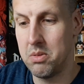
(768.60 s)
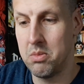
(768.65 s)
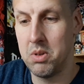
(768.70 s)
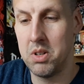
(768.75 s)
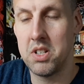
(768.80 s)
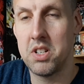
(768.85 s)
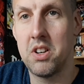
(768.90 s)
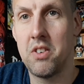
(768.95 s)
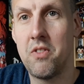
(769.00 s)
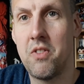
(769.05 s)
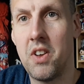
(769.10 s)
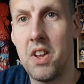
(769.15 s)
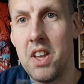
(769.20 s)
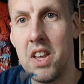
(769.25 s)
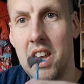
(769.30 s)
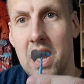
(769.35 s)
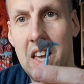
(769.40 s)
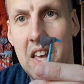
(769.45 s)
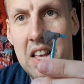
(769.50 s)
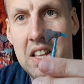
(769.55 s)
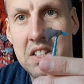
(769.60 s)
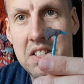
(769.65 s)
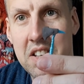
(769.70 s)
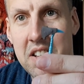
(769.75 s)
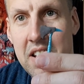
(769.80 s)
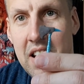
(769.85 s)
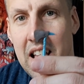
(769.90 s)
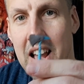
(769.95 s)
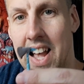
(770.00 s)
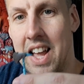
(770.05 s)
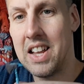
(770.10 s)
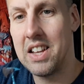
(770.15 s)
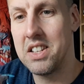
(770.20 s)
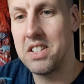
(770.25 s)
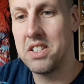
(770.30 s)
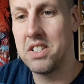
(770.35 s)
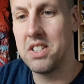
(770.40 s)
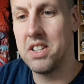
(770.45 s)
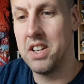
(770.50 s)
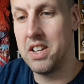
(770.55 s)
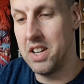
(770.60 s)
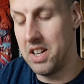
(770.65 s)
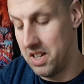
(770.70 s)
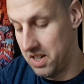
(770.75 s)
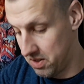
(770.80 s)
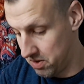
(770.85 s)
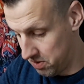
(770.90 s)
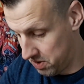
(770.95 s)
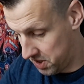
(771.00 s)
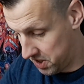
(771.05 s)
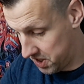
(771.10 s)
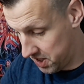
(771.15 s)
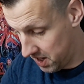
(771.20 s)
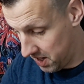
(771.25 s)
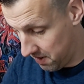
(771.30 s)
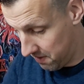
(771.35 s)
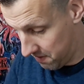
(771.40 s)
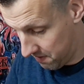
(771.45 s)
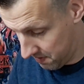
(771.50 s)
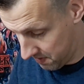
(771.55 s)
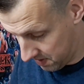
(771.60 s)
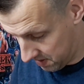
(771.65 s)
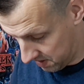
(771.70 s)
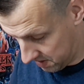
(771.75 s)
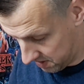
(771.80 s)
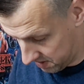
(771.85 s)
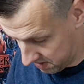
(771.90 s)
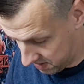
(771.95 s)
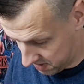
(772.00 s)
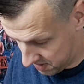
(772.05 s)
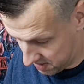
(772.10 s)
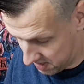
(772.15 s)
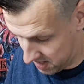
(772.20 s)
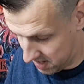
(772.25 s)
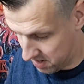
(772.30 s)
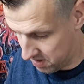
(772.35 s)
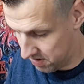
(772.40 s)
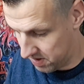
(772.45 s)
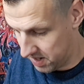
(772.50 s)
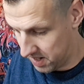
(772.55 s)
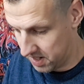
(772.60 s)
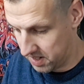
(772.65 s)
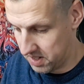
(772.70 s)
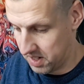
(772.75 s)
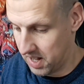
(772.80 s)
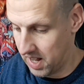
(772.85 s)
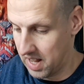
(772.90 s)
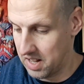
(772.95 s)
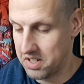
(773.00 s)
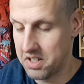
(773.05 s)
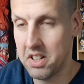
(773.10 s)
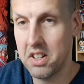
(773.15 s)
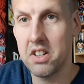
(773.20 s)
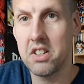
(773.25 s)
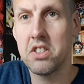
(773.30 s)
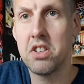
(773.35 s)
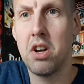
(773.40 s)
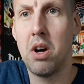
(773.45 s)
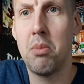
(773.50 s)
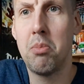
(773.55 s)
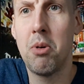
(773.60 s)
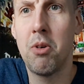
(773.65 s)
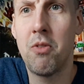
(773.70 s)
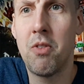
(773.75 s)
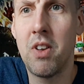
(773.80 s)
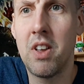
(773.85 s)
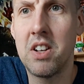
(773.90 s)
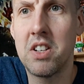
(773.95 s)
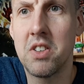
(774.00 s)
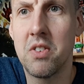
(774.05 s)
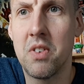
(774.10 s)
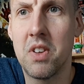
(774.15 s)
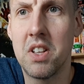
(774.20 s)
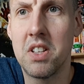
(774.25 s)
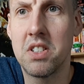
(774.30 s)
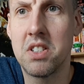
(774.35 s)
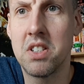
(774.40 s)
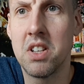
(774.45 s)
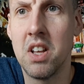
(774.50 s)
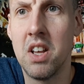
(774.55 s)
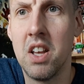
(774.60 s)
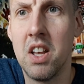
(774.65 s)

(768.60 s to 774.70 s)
which I think is an axe in a little sheath that should sit on his, yeah, so the top of each of his